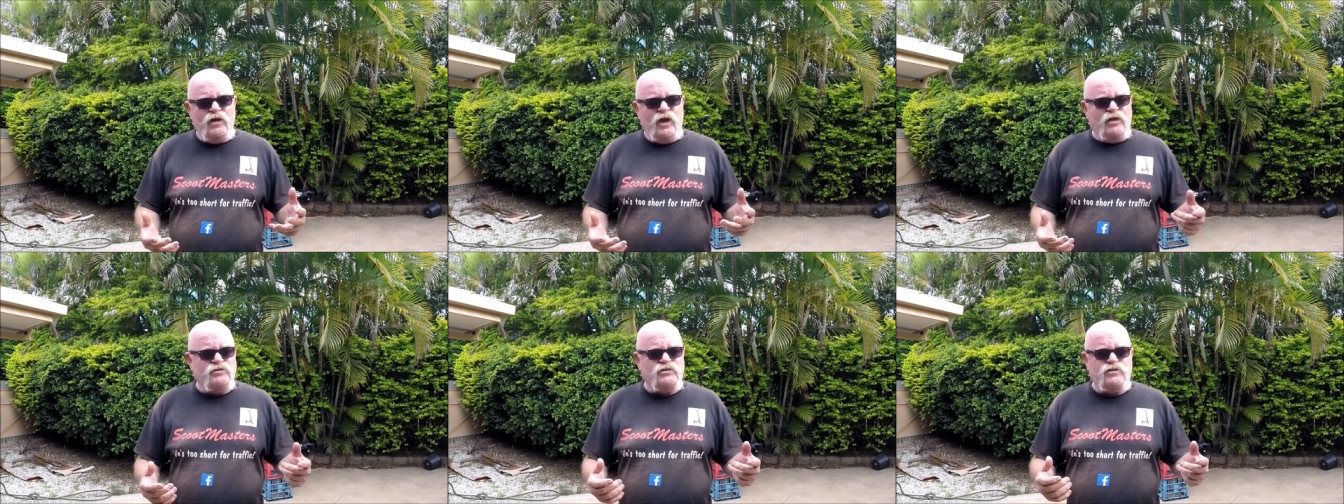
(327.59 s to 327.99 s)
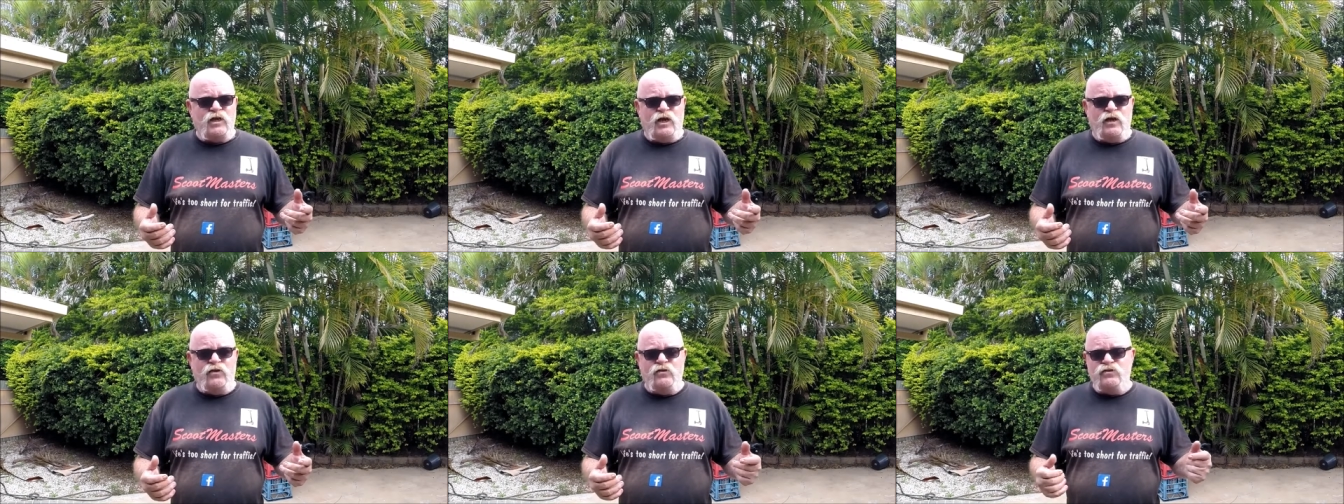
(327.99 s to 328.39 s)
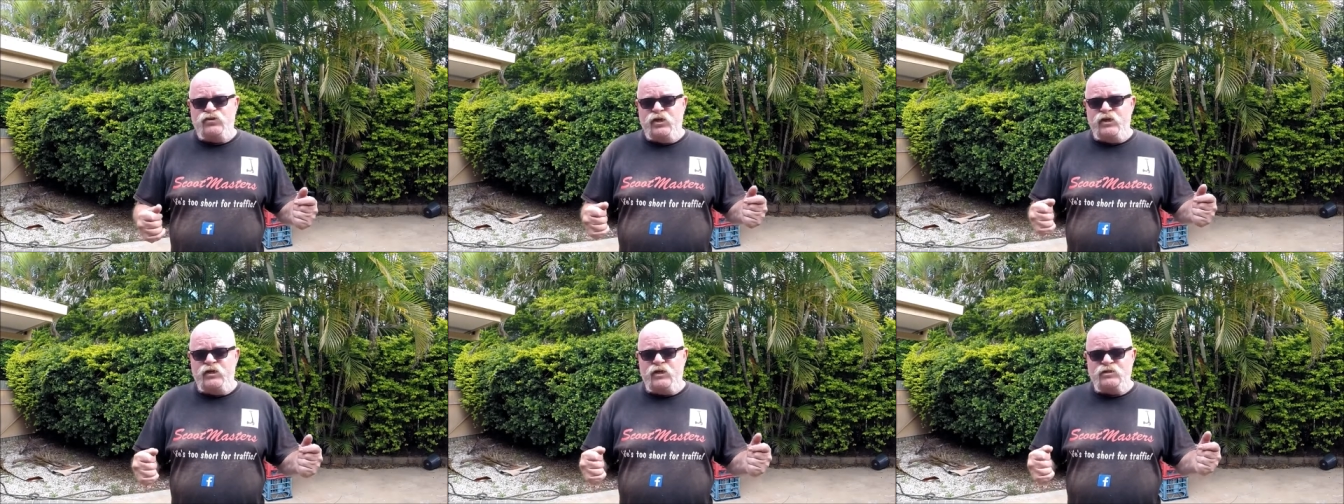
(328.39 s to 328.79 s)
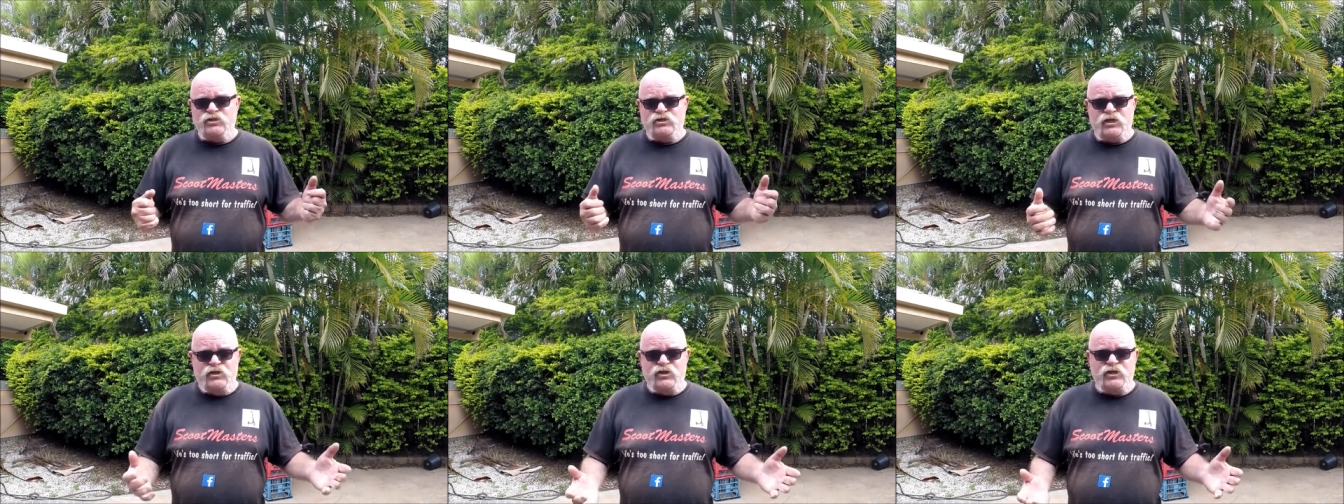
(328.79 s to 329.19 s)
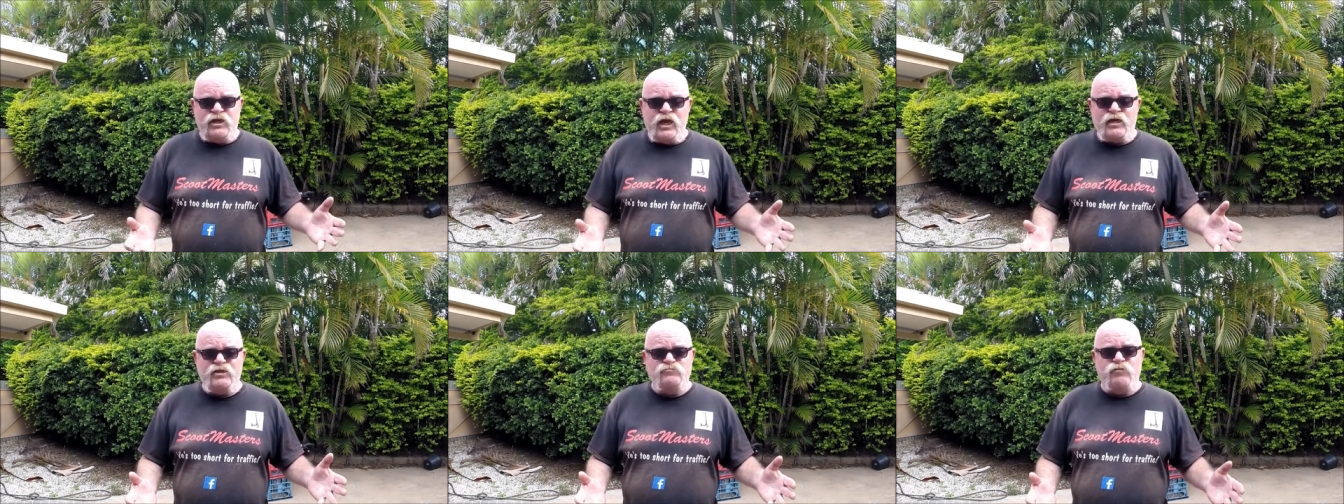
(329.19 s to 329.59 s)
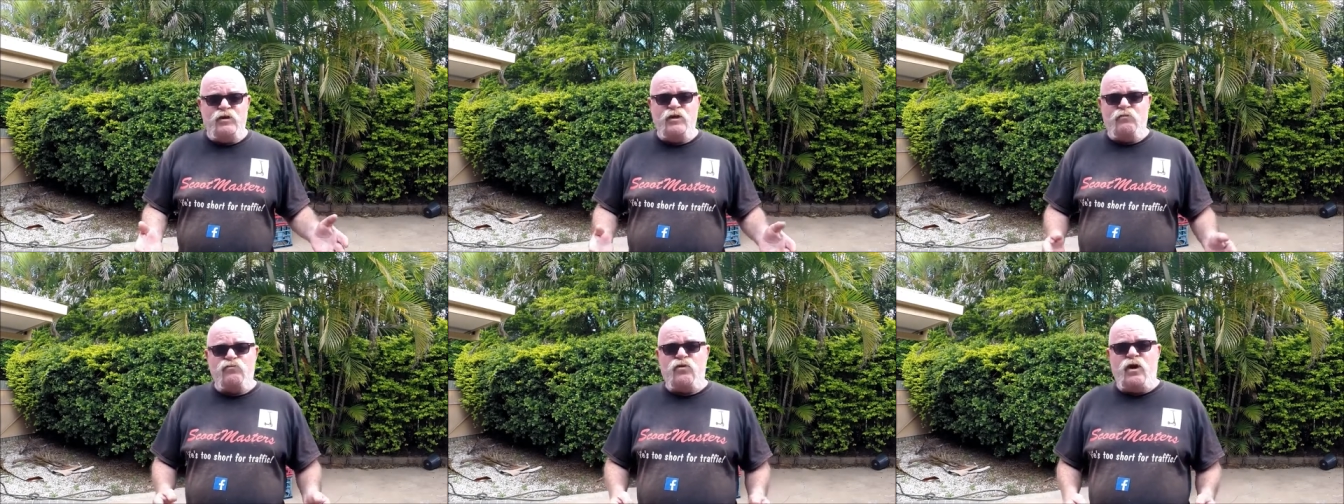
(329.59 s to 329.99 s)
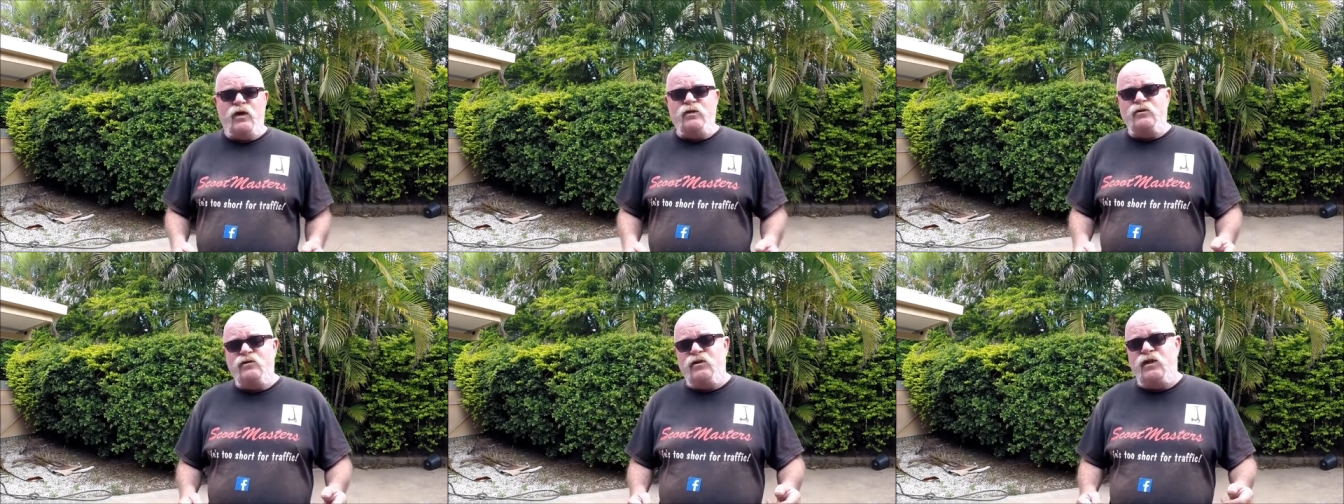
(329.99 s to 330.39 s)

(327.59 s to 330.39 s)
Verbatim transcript: it's as I said, the deck has been upgraded.